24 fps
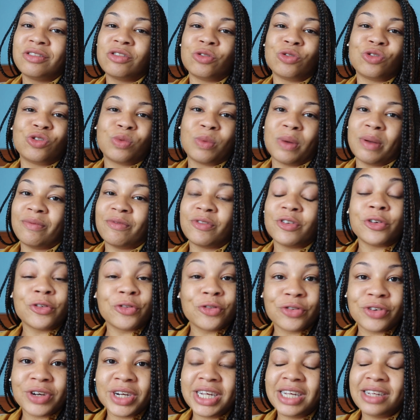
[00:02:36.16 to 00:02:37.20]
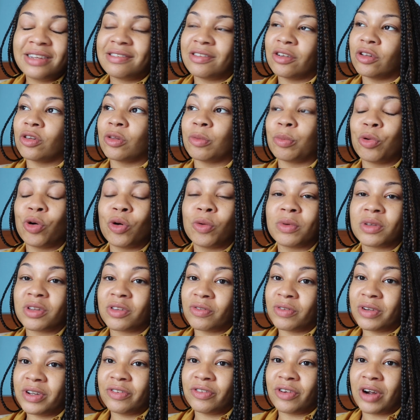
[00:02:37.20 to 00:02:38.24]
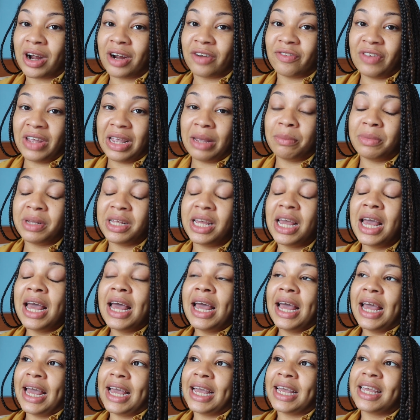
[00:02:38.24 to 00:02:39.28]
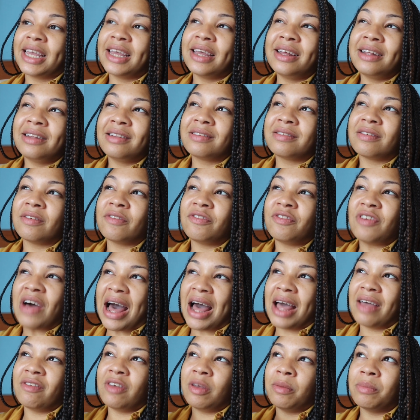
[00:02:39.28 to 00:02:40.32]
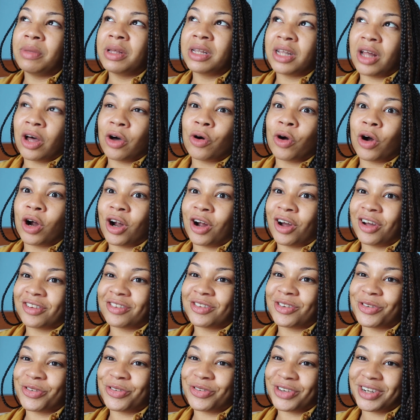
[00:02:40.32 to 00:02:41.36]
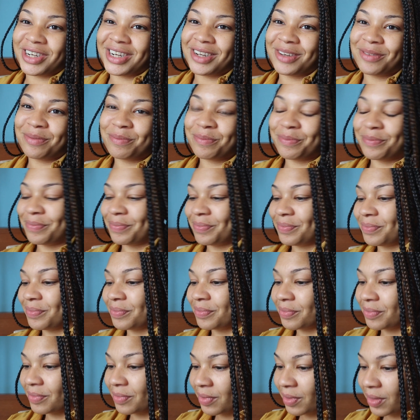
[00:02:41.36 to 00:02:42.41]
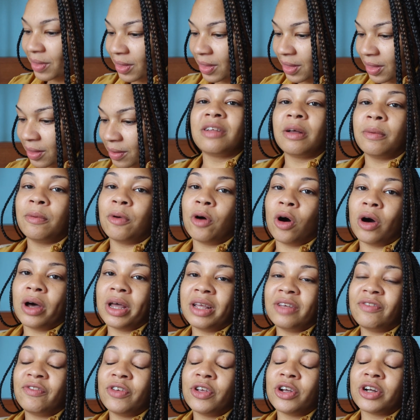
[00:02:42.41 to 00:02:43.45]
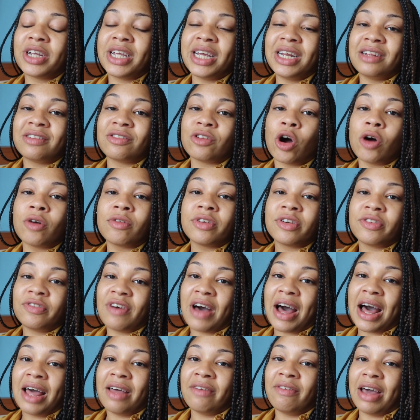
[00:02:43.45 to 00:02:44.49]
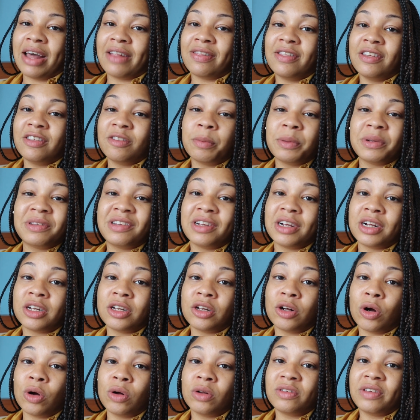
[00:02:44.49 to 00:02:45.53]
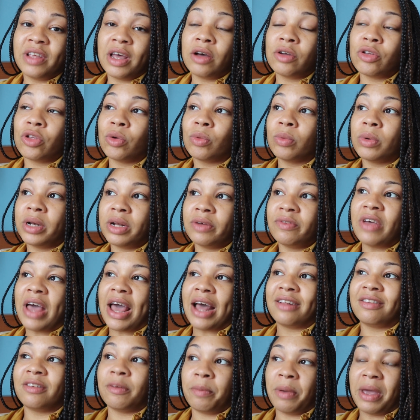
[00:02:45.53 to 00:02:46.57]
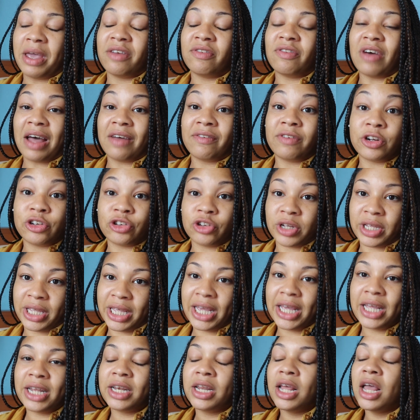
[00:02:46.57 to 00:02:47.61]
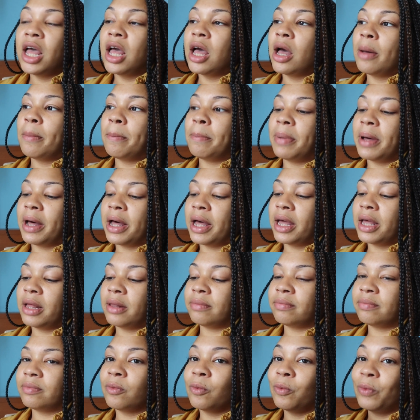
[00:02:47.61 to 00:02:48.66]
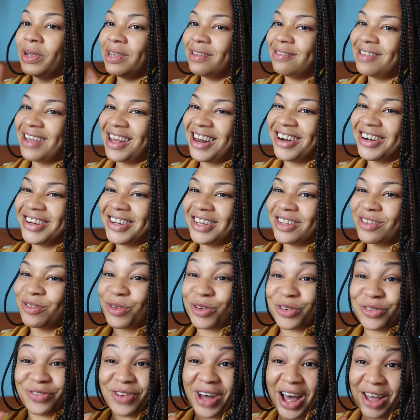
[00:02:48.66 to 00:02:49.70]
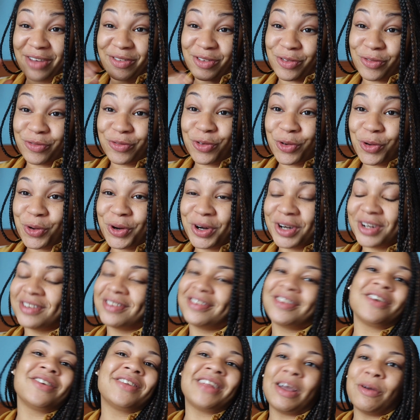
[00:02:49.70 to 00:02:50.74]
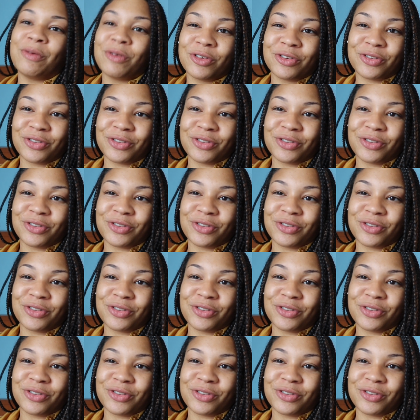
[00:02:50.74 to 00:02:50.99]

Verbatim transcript: to swim for free, so the pool was free for our family, and kids 5 and below are also free. So if your kid is over five at this particular hotel, you would have had to pay 500 yen, but we said our kids were five and four, so they were